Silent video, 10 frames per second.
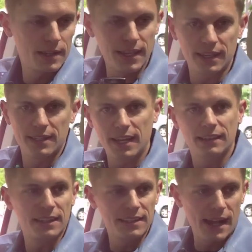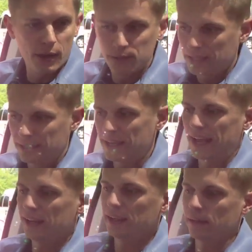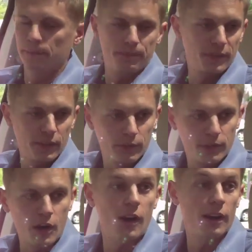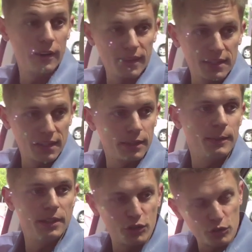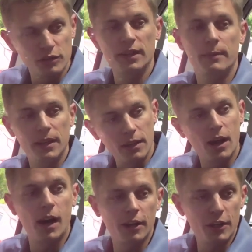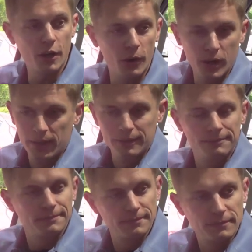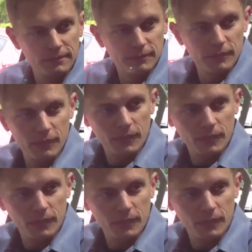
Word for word: because I can take this now and get into any car that that's going to be cool. streaming audio and multiple phones